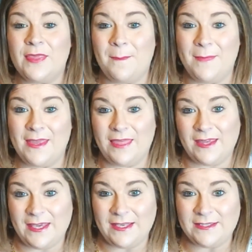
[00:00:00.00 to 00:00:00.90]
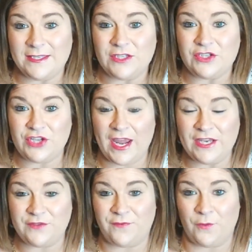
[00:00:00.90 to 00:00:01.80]
the mid-lease
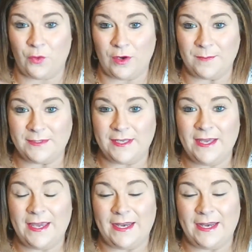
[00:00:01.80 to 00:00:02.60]
change forms